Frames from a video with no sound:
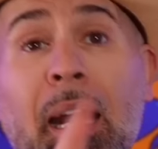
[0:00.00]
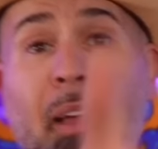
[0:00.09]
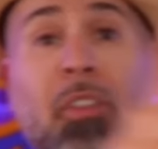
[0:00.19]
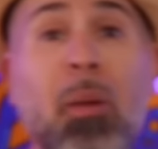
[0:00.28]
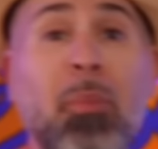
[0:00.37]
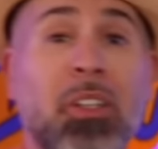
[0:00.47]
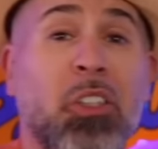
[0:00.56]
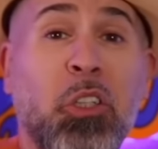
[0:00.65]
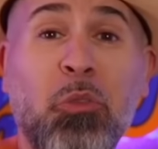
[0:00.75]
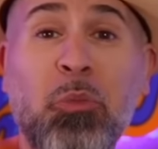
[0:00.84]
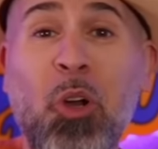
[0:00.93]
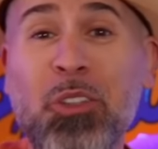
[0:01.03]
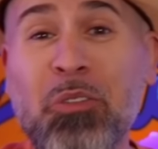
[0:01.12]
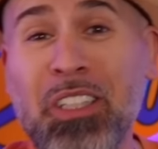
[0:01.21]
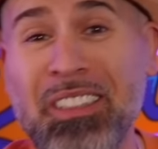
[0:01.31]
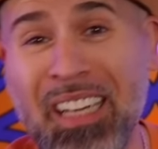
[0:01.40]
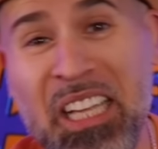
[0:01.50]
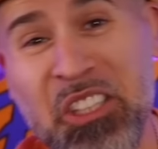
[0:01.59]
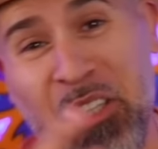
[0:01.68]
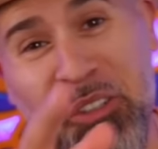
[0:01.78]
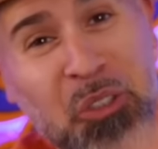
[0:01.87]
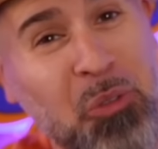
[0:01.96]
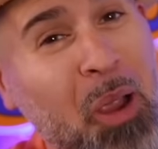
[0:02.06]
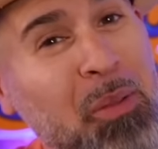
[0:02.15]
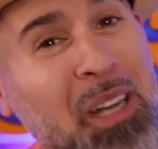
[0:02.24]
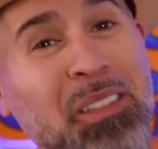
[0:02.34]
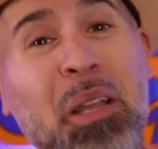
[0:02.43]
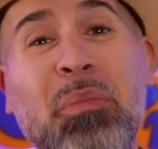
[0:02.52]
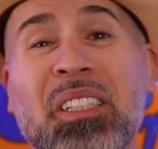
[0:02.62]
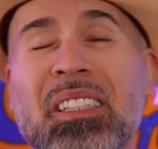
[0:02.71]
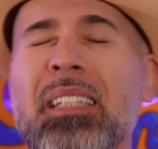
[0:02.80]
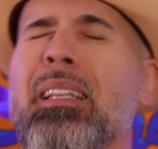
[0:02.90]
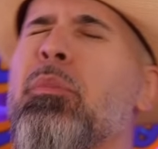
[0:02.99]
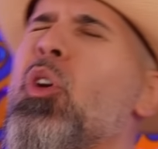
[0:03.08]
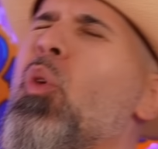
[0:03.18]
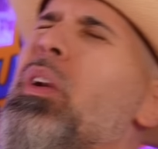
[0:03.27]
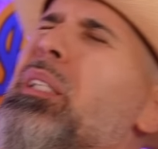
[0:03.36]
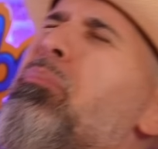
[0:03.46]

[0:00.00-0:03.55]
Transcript: love y'all mother suckers from the heart. Don't forget to like, share, and subscribe. And I'll see y'all bitches next time. You know what is